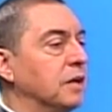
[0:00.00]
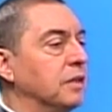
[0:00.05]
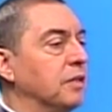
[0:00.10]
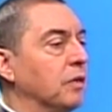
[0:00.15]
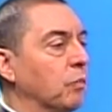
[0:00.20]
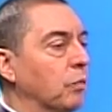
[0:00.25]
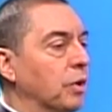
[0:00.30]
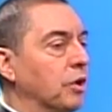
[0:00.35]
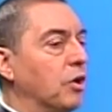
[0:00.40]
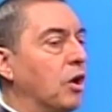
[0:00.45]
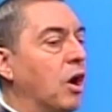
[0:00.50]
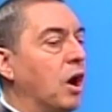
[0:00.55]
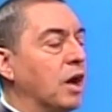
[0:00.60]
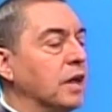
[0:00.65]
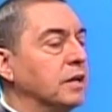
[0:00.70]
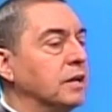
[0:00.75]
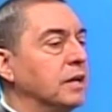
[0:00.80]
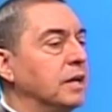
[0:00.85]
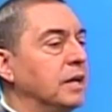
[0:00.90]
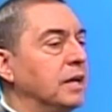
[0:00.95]
that went
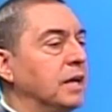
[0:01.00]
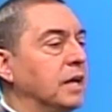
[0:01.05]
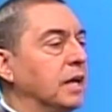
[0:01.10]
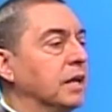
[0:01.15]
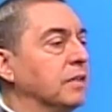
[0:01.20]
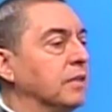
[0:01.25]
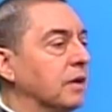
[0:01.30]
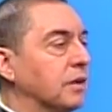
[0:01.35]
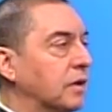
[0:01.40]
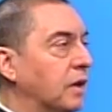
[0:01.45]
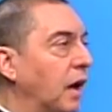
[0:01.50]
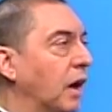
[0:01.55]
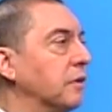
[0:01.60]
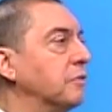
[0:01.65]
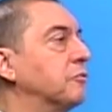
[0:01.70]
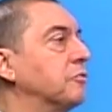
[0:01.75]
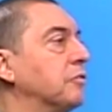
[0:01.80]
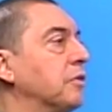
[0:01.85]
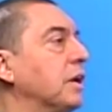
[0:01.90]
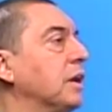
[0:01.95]
on in their
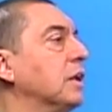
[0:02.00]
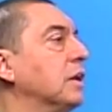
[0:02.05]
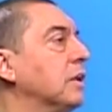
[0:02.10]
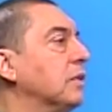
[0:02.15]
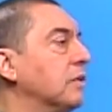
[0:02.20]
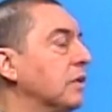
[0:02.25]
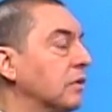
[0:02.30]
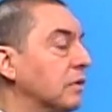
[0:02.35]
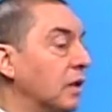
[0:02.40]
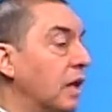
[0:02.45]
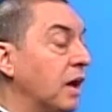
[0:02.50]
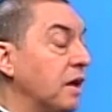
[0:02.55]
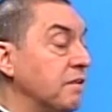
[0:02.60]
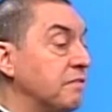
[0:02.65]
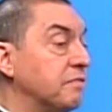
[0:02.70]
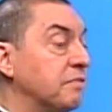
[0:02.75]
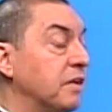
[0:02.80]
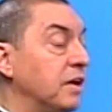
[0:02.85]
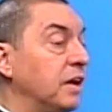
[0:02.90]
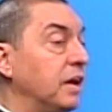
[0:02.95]
country and in their
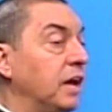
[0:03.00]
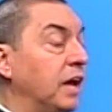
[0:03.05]
life,